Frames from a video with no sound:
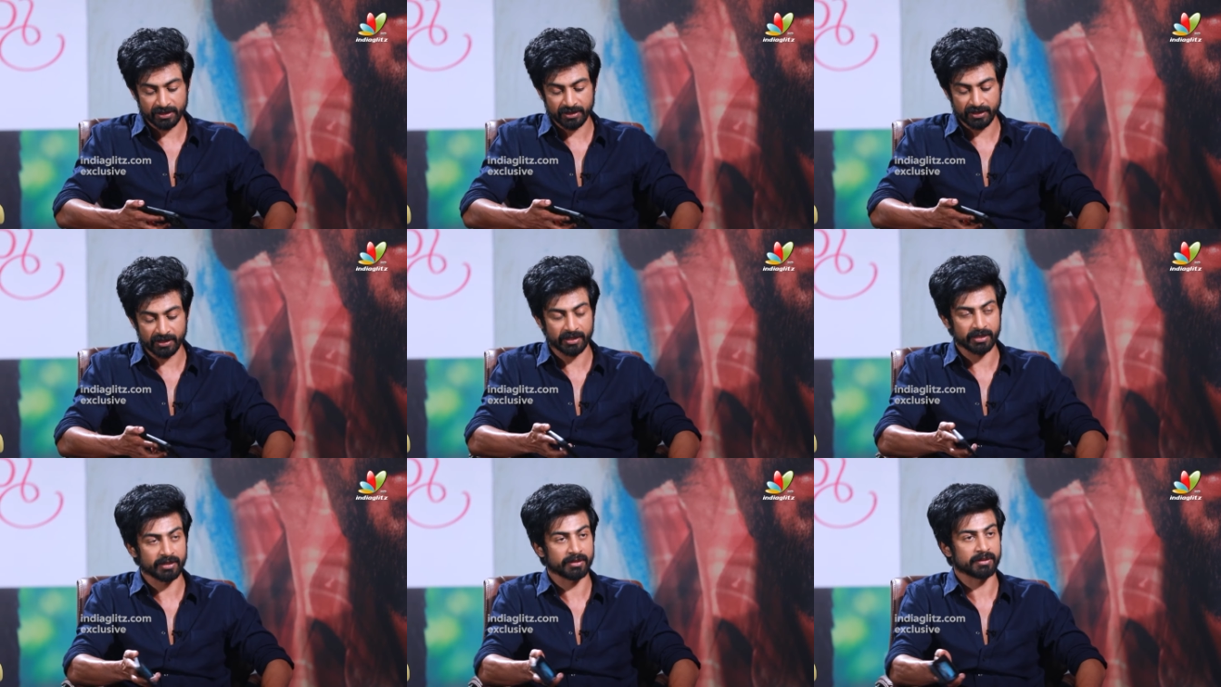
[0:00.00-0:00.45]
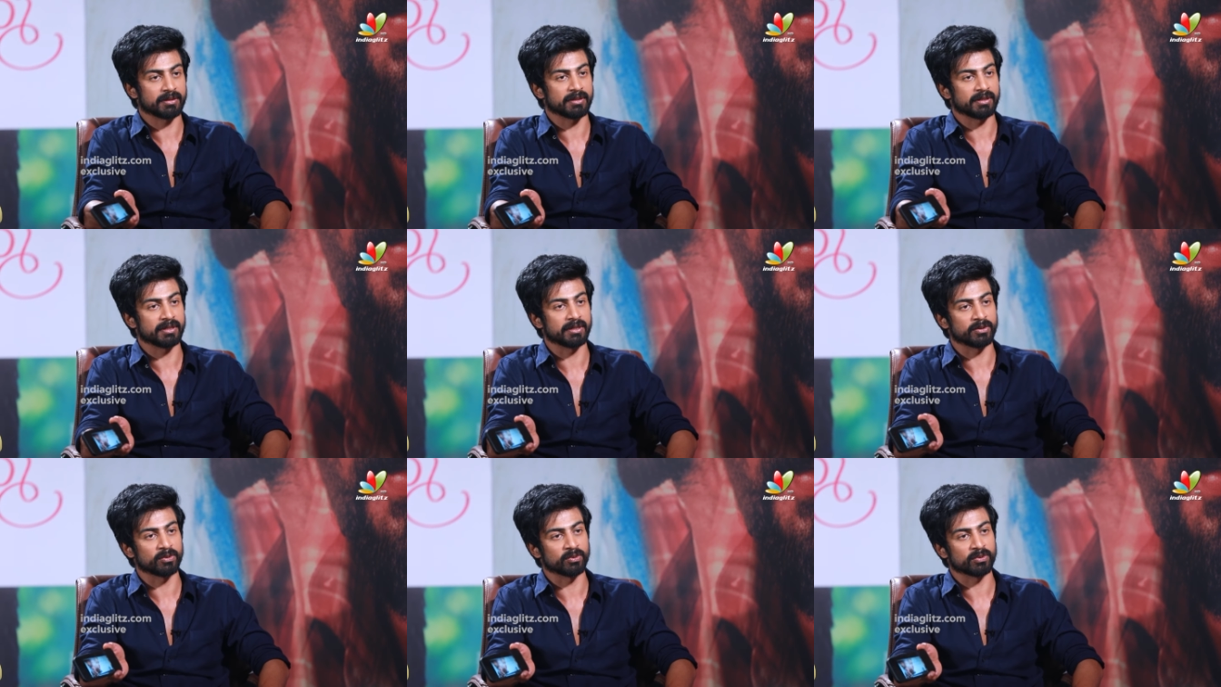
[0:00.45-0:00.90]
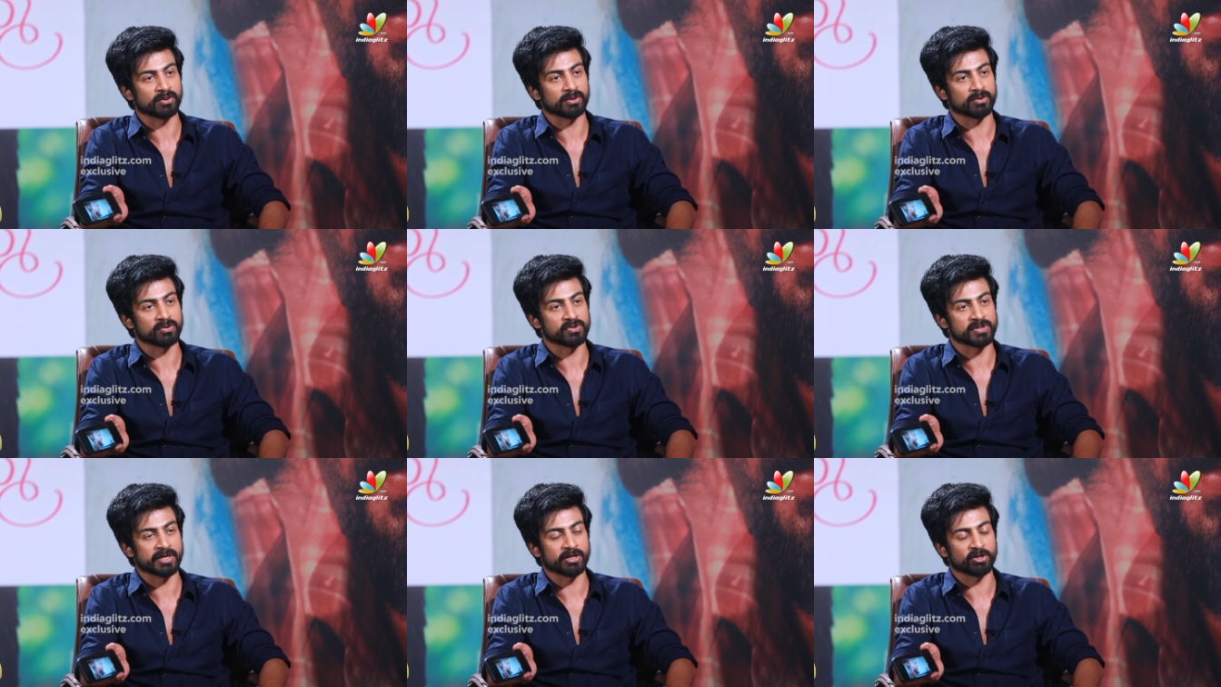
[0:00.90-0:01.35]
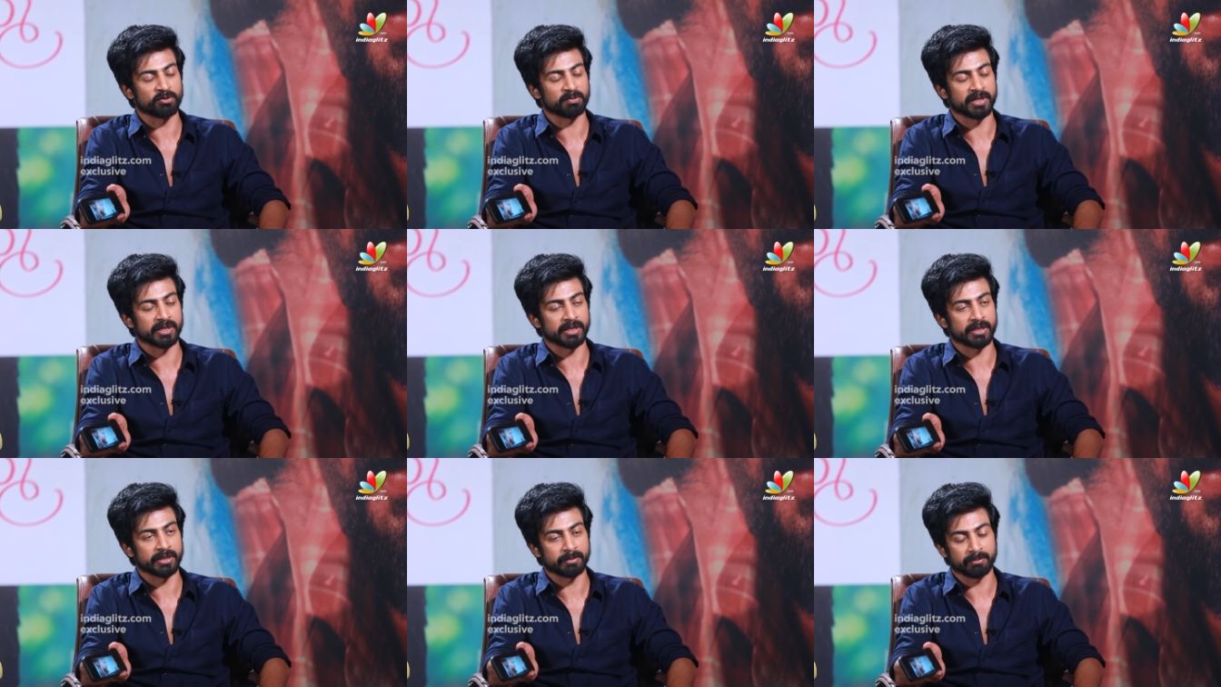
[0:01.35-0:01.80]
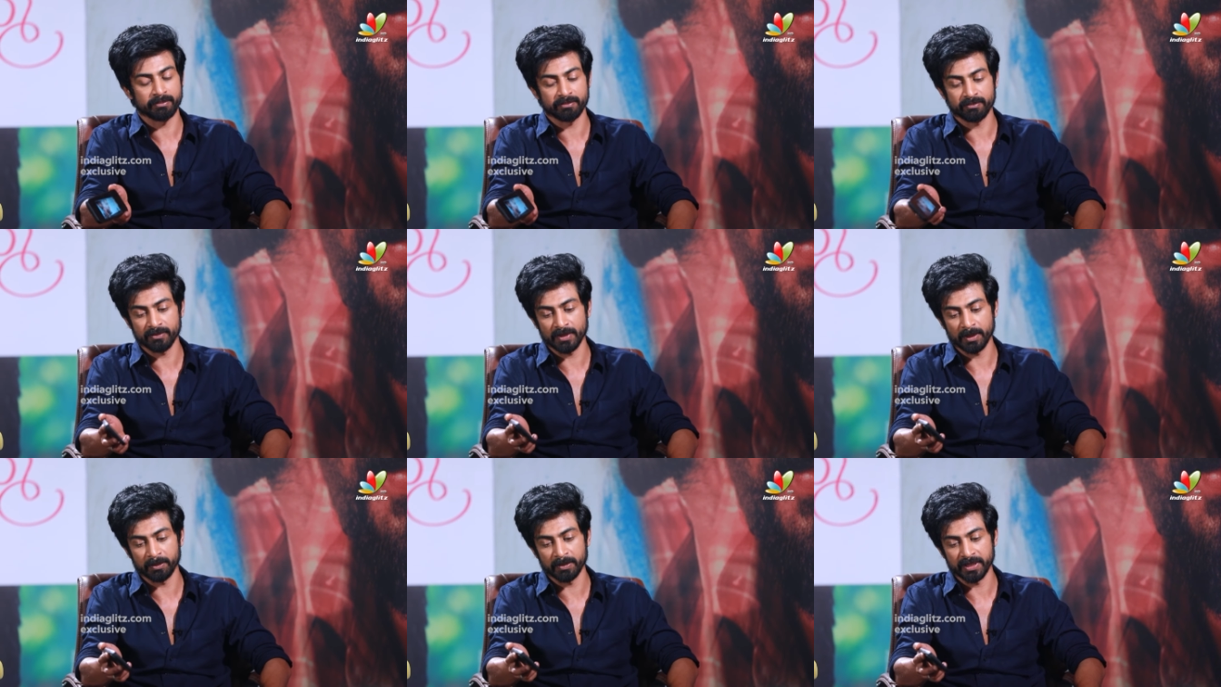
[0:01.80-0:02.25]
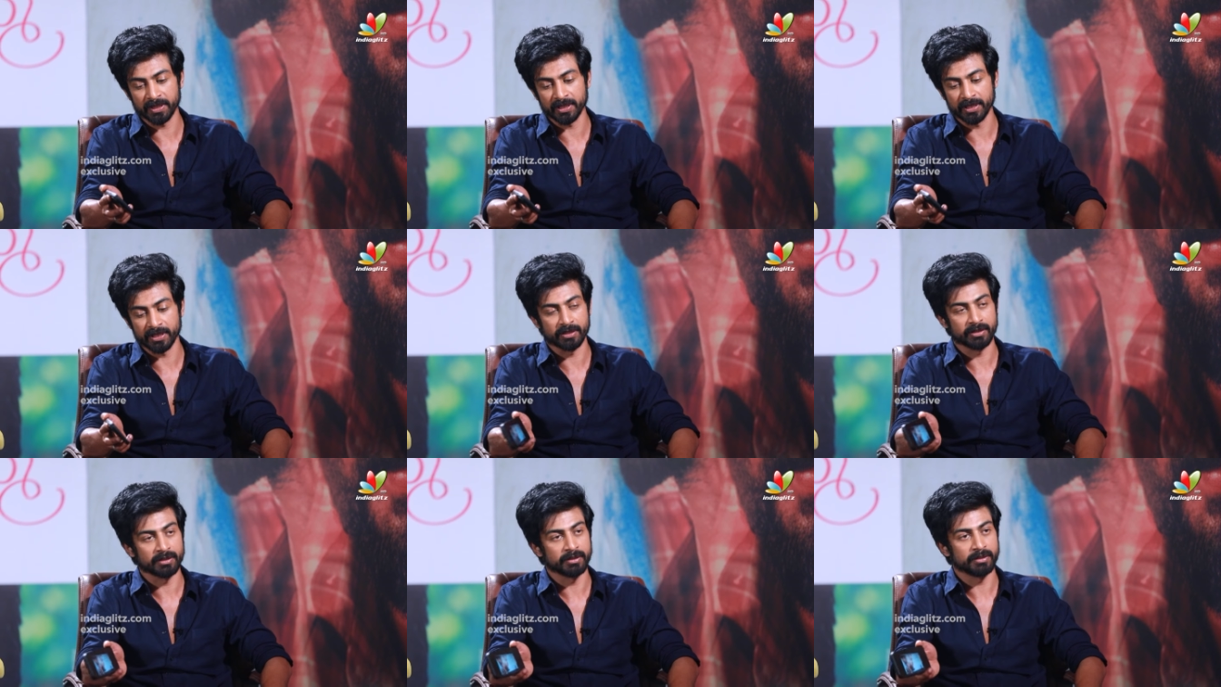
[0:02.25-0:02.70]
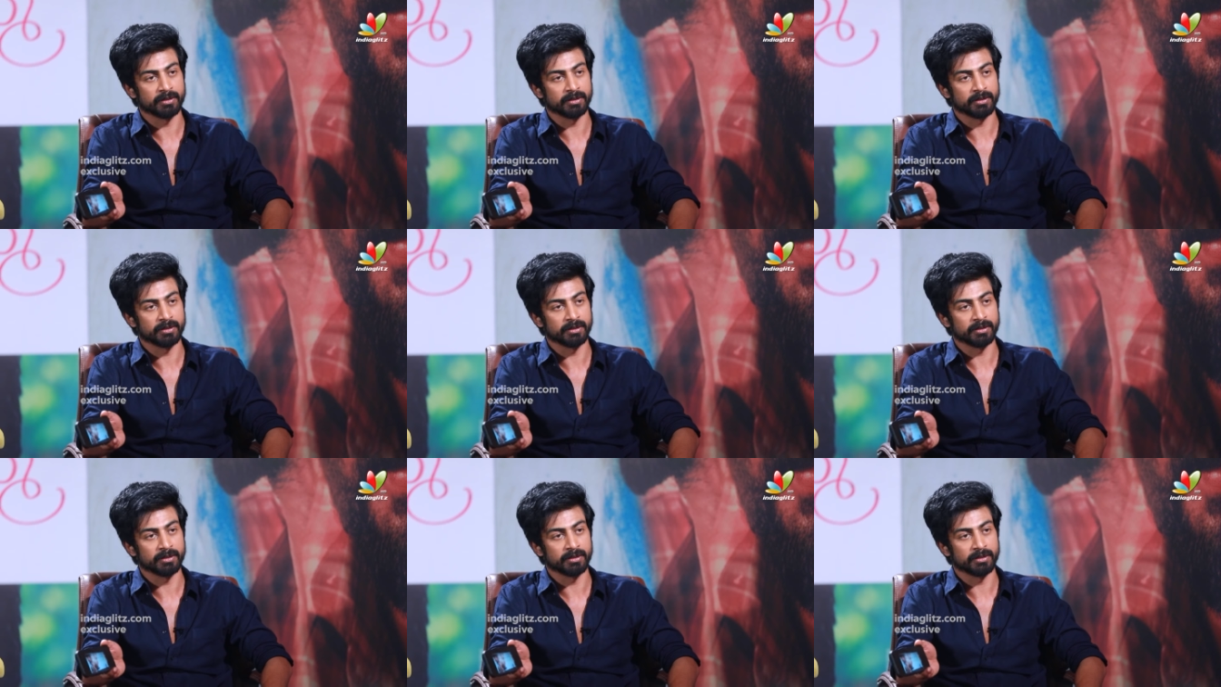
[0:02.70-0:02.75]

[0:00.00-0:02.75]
thing that I took to send to my mom and dad.